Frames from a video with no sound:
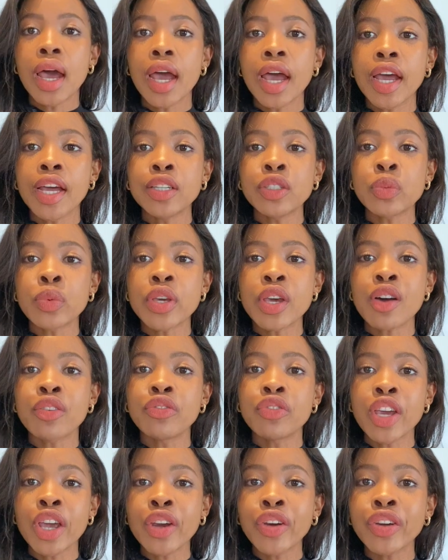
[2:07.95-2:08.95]
and we are
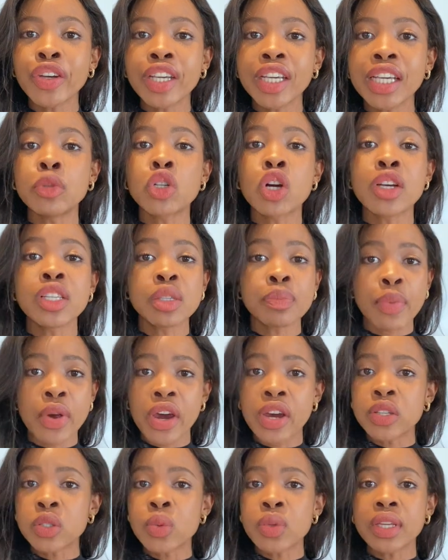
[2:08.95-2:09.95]
very
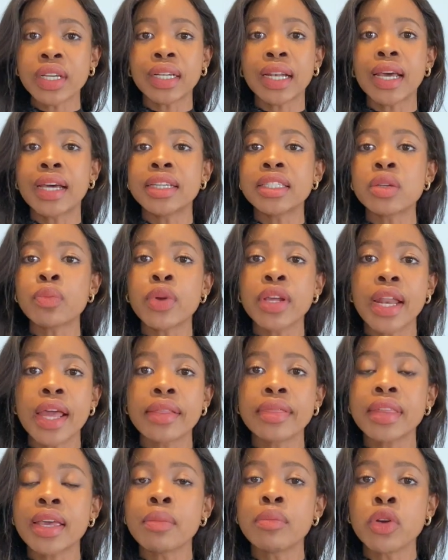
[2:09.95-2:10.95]
transparent with the client and we
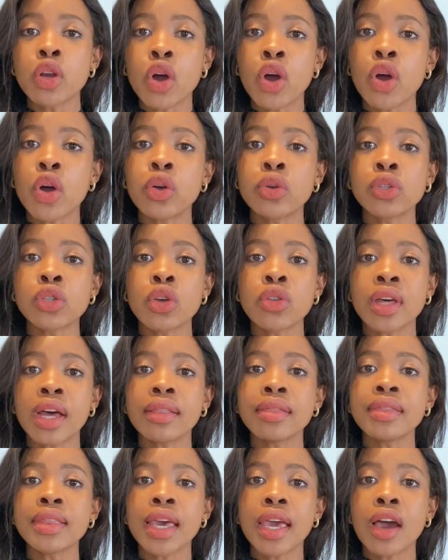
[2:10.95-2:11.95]
let them know so
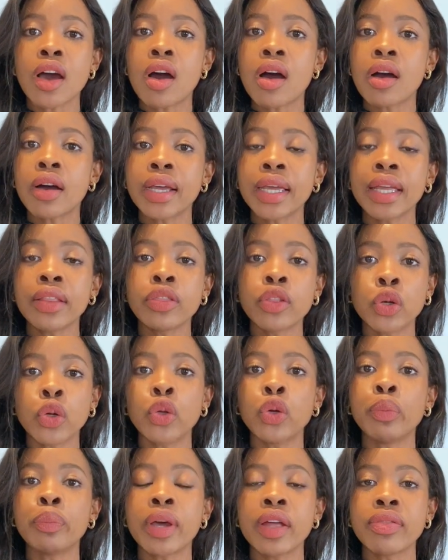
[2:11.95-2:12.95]
that they are in the
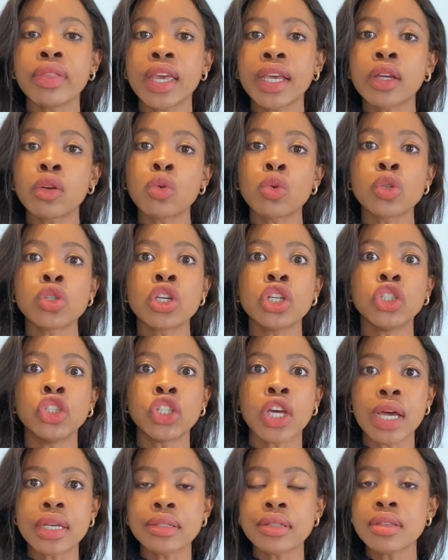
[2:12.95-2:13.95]
loop and they can also
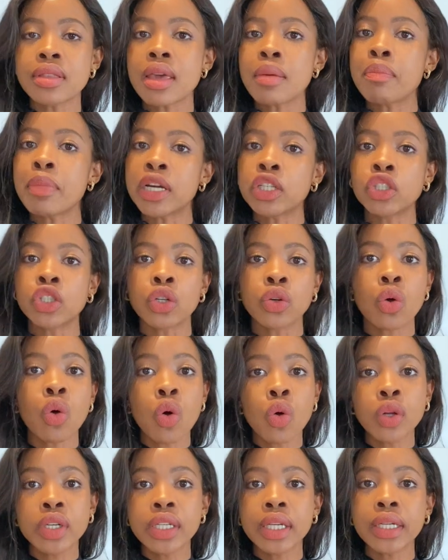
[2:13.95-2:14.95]
adjust their budget
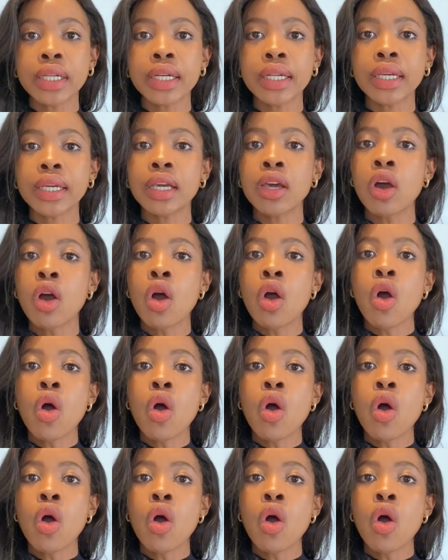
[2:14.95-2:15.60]
accordingly,